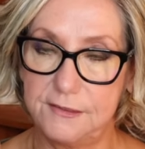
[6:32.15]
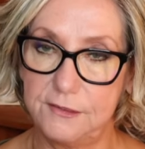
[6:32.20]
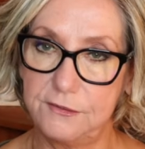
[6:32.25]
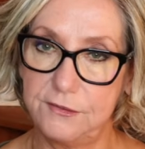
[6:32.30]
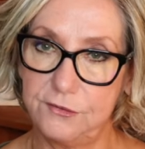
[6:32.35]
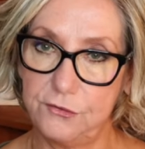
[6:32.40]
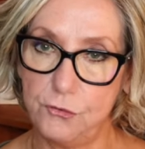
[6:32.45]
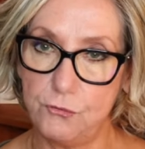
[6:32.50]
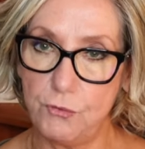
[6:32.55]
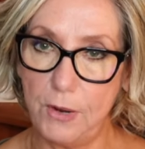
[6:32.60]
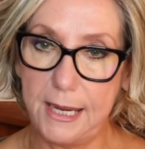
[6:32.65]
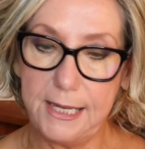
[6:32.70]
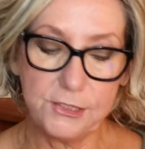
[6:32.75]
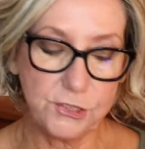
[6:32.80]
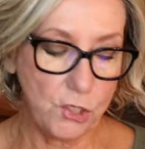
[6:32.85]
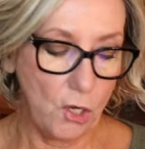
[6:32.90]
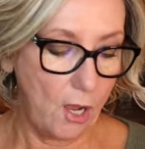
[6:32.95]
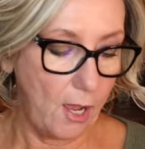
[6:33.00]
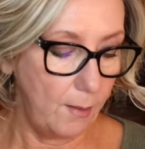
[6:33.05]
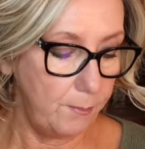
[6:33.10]
This gray
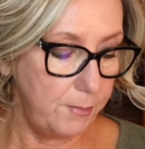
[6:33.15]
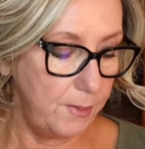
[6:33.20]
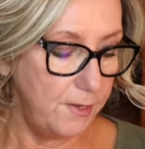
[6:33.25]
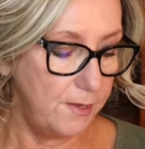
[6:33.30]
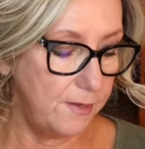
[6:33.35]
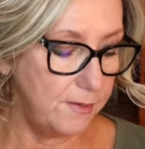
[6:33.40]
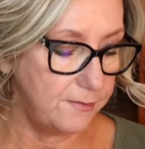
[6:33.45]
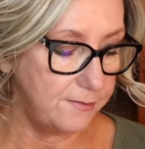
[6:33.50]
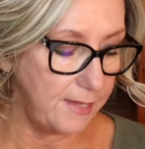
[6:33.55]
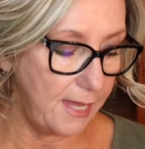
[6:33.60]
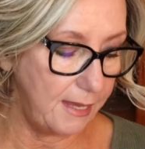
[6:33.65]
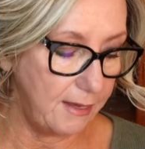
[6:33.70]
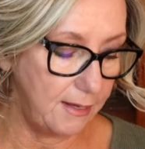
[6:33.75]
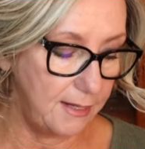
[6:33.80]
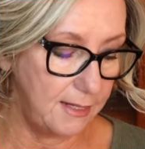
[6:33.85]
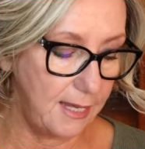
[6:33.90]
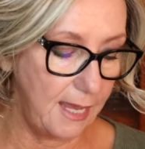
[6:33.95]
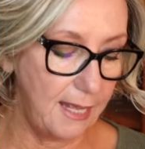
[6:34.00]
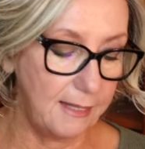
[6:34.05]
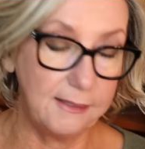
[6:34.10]
top is
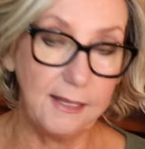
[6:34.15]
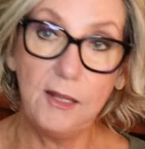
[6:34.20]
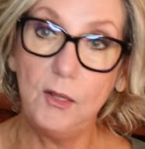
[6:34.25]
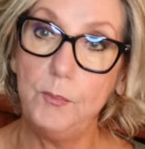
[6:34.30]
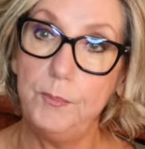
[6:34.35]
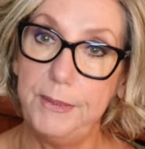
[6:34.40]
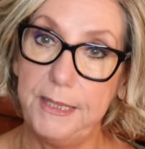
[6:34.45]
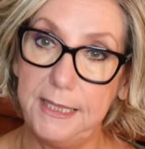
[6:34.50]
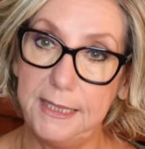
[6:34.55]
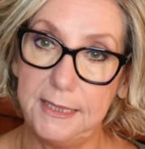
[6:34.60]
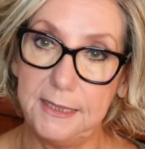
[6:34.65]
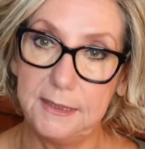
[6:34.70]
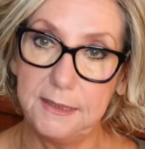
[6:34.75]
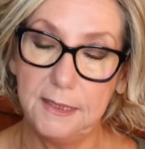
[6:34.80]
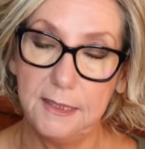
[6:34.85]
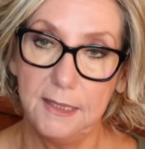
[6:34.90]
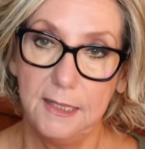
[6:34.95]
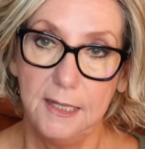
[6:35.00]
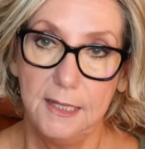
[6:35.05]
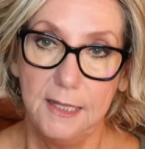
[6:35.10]
a L L
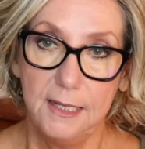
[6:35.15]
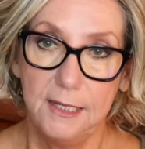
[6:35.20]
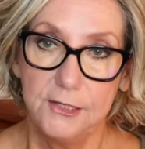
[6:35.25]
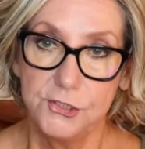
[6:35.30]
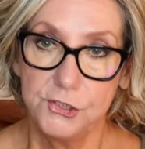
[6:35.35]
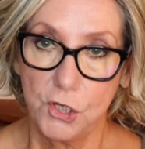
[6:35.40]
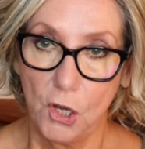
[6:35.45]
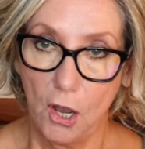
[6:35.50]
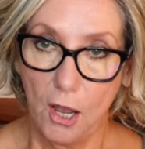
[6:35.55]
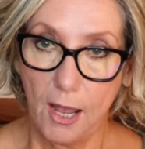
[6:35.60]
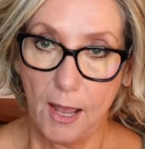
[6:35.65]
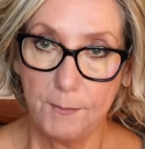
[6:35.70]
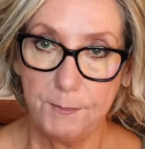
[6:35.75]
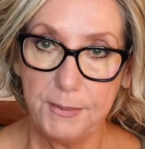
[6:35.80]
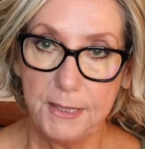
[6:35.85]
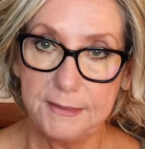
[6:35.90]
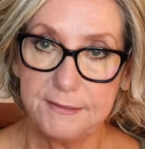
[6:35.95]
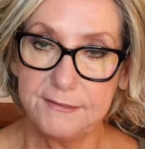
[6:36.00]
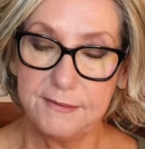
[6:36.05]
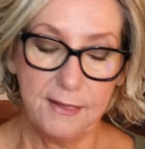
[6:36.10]
Bean top.
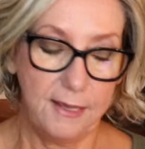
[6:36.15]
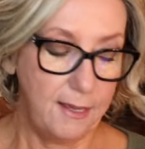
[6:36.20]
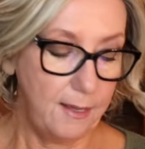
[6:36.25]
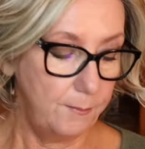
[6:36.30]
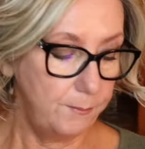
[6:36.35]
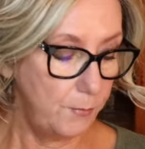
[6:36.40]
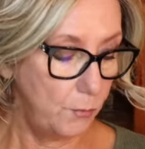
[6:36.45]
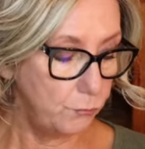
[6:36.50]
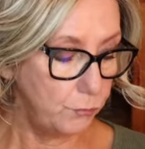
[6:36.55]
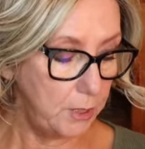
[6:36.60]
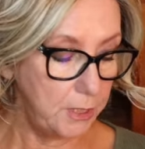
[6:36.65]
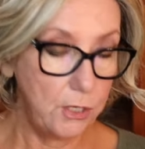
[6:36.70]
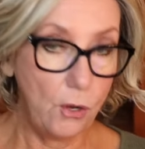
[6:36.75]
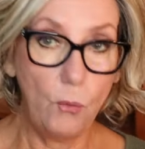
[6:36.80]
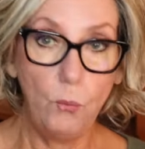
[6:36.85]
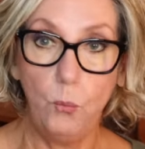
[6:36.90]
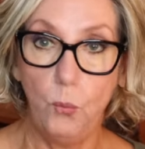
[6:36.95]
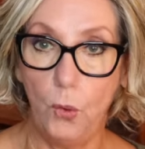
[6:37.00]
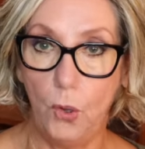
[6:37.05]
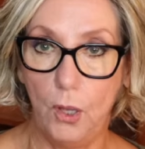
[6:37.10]
It's a merino
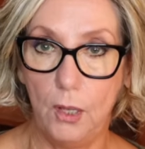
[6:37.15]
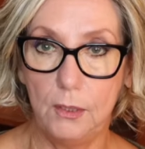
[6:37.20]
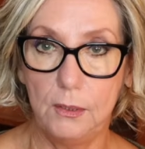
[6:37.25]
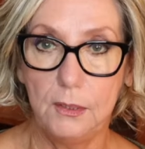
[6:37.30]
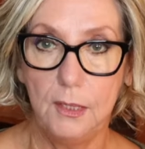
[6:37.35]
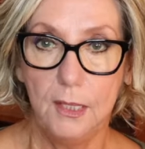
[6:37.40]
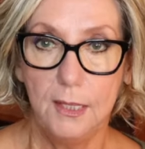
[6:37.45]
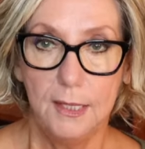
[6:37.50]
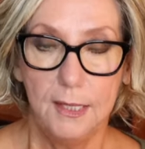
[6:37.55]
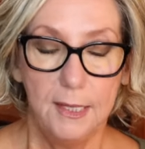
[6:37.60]
wool.